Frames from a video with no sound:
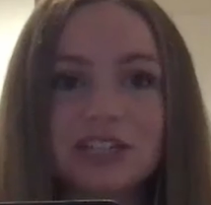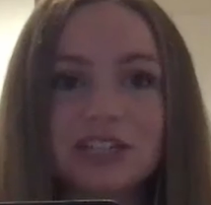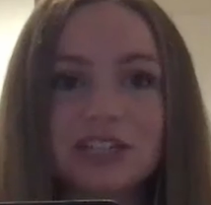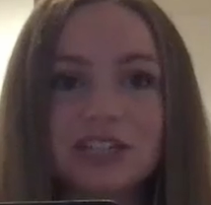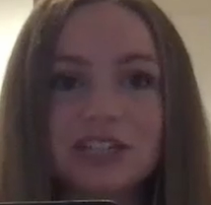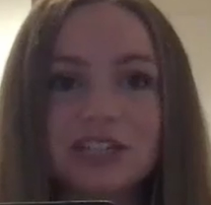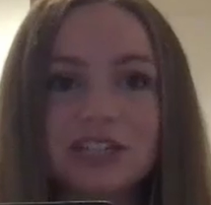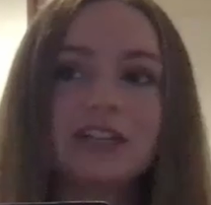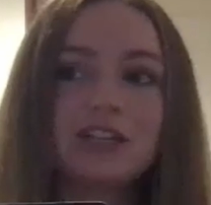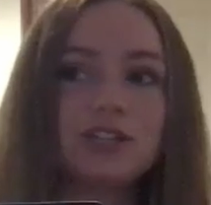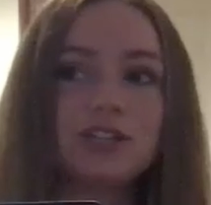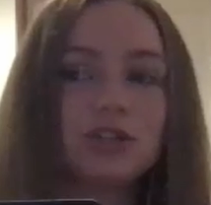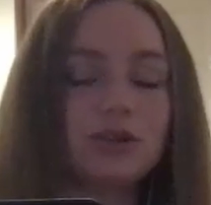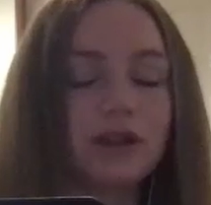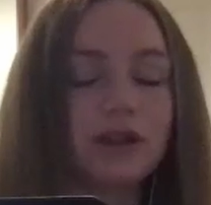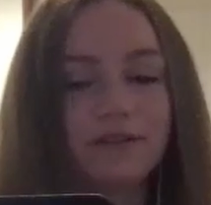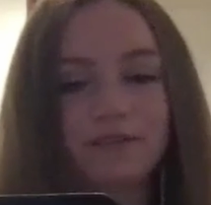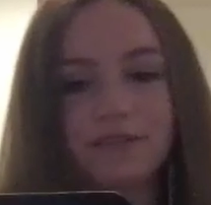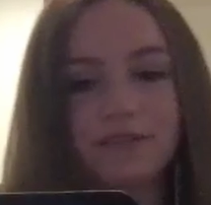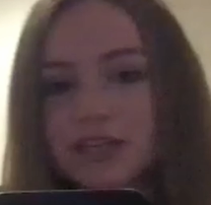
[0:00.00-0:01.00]
It's, do you
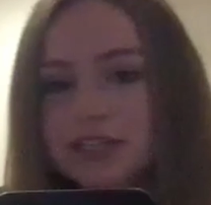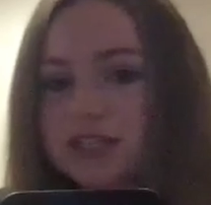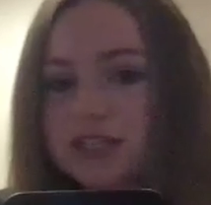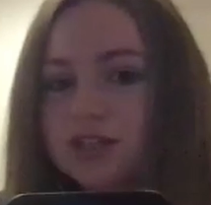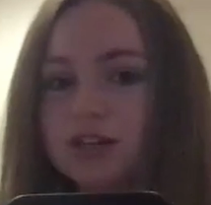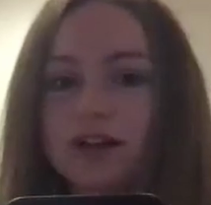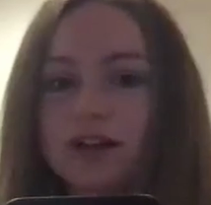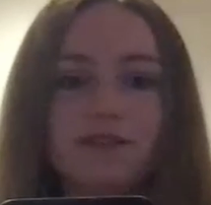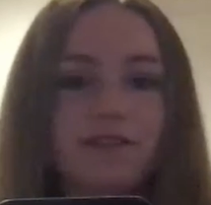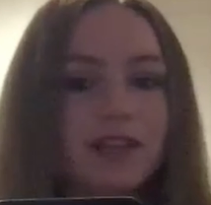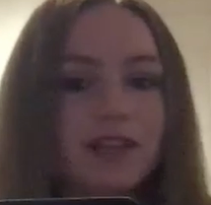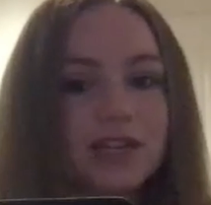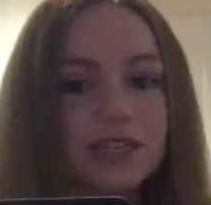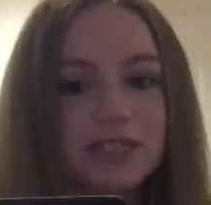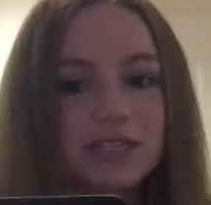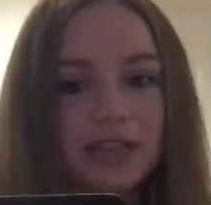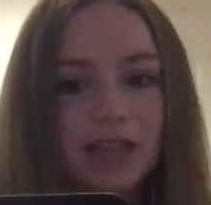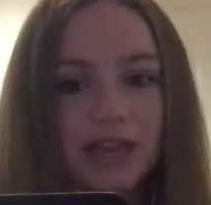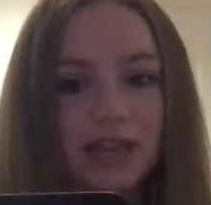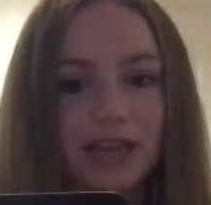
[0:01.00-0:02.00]
have this? Do you have
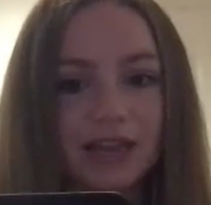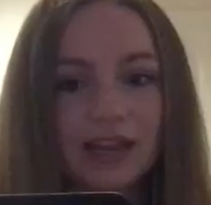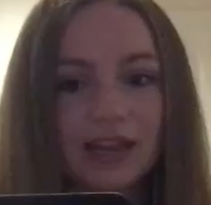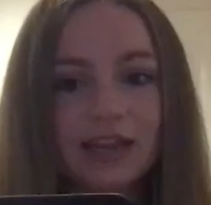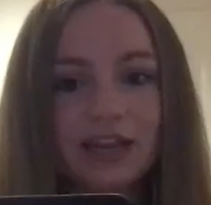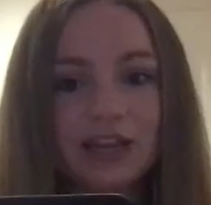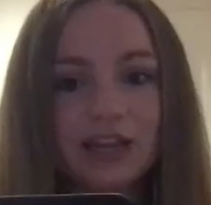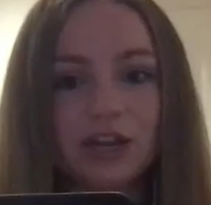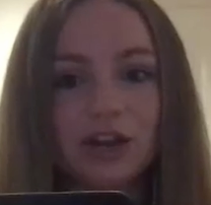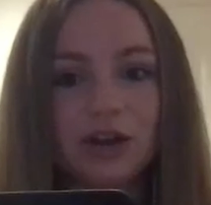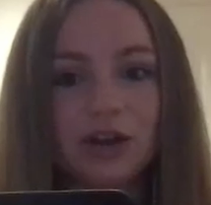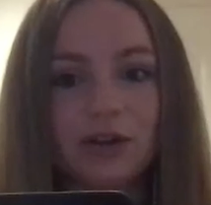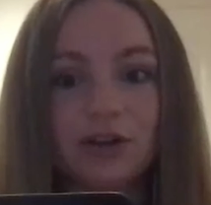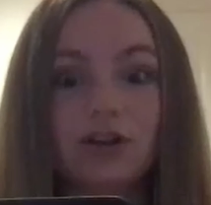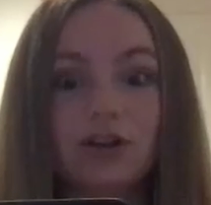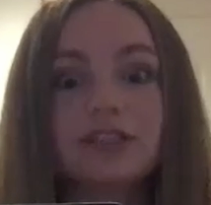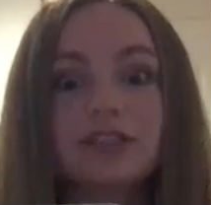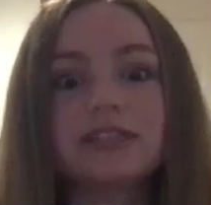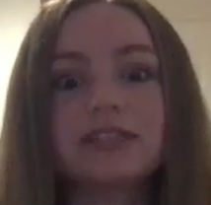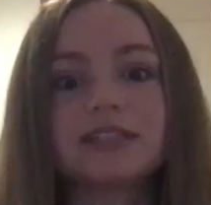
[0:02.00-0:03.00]
this? Like, you're
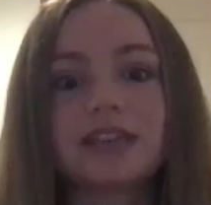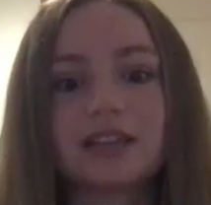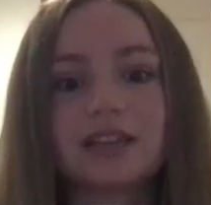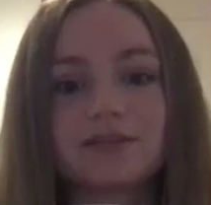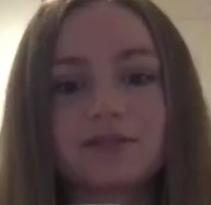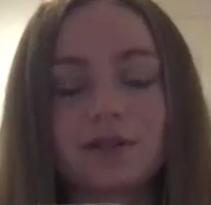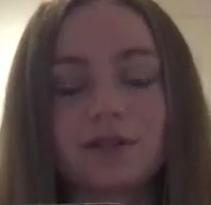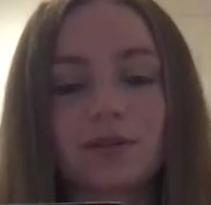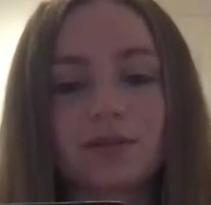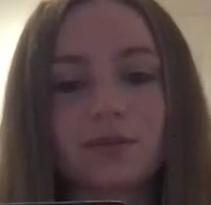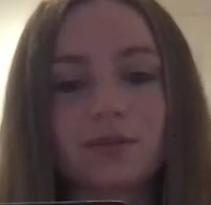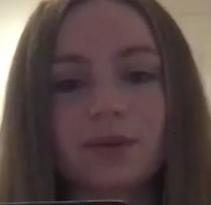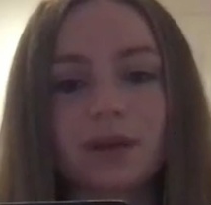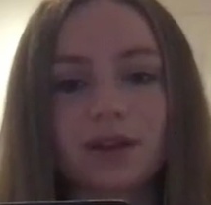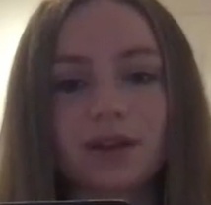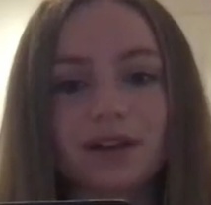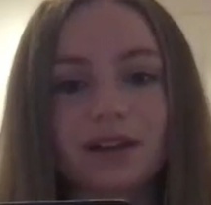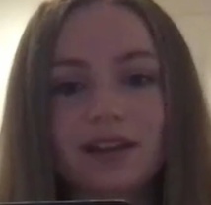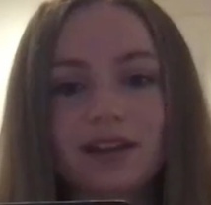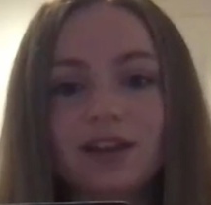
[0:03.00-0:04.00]
not successful,
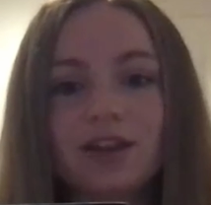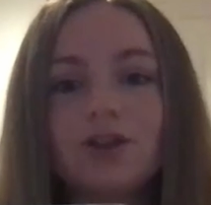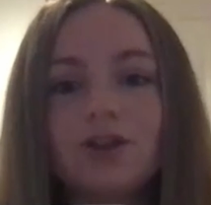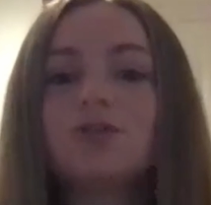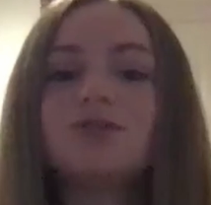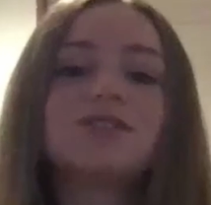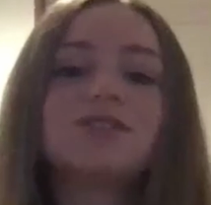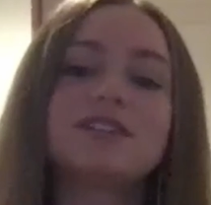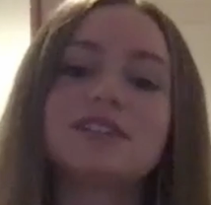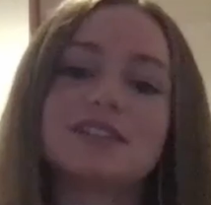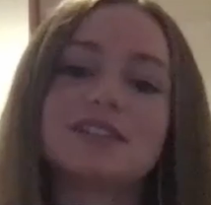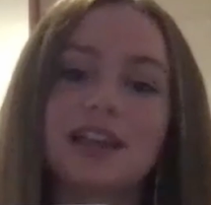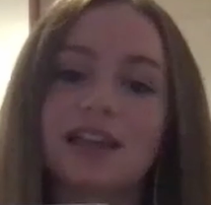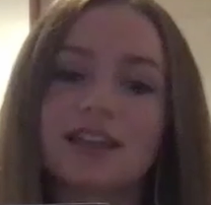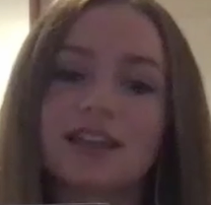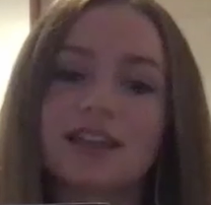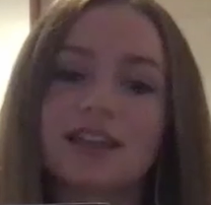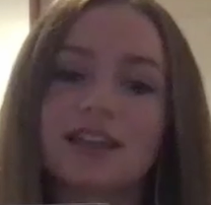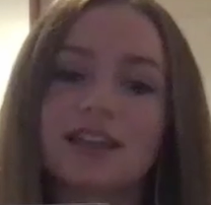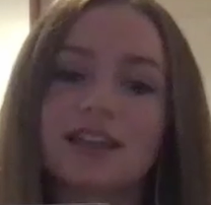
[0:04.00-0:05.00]
but who's to say
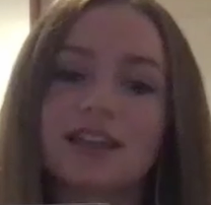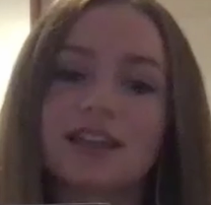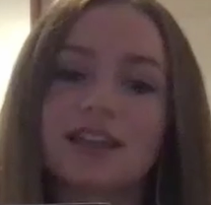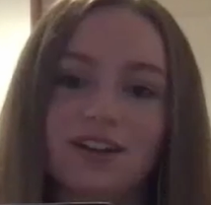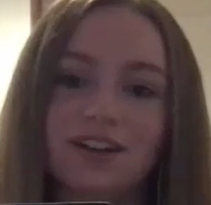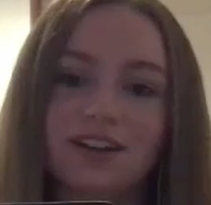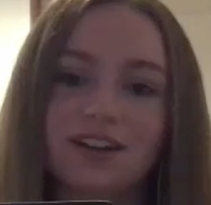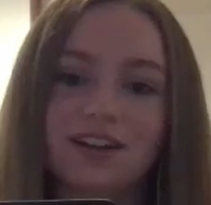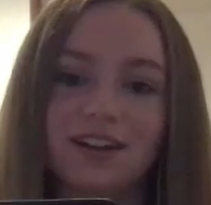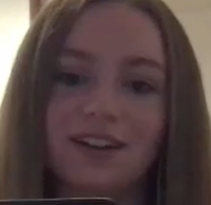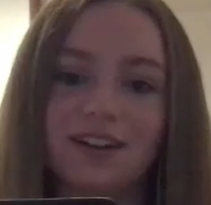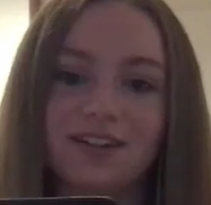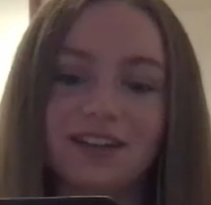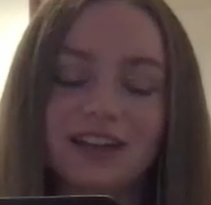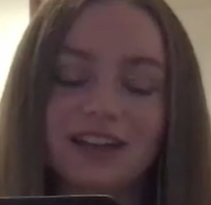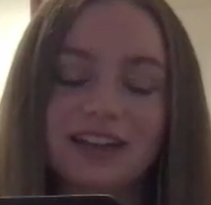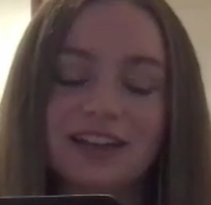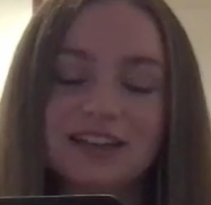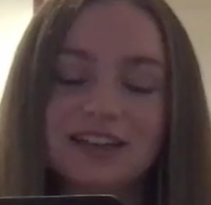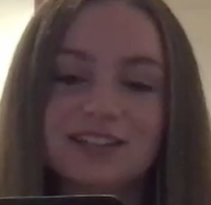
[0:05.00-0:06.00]
that you're not,
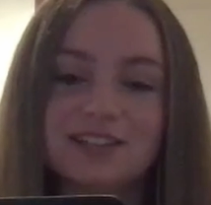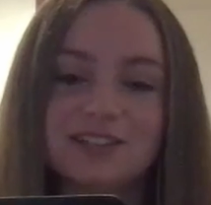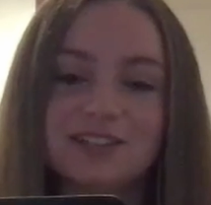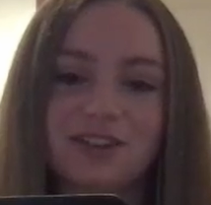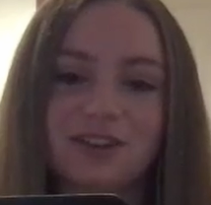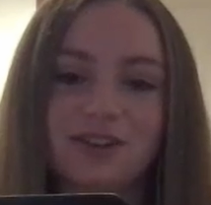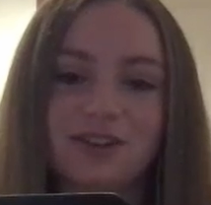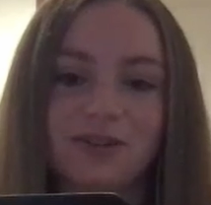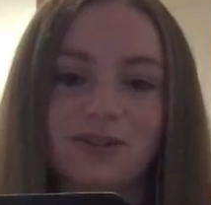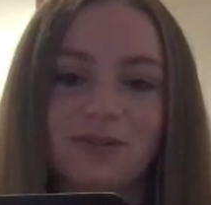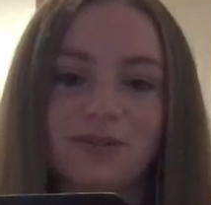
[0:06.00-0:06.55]
So